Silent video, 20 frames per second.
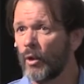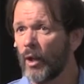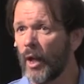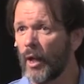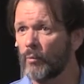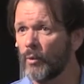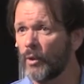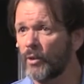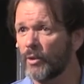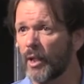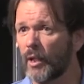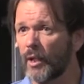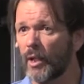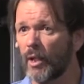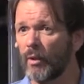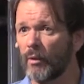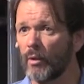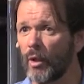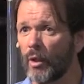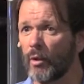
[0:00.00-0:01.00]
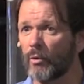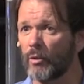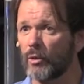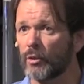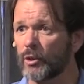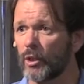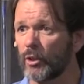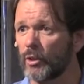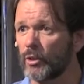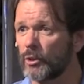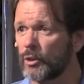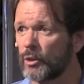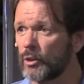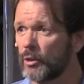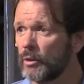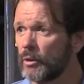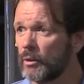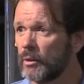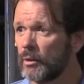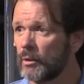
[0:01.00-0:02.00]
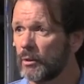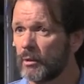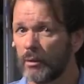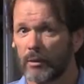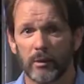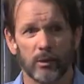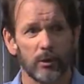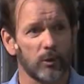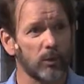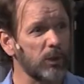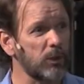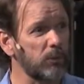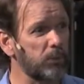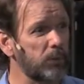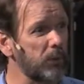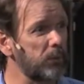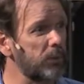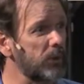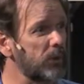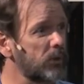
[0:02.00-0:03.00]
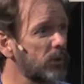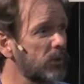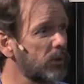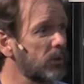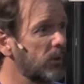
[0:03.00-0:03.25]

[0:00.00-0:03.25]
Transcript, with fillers: and we take care of the local church. That's what he's purposed.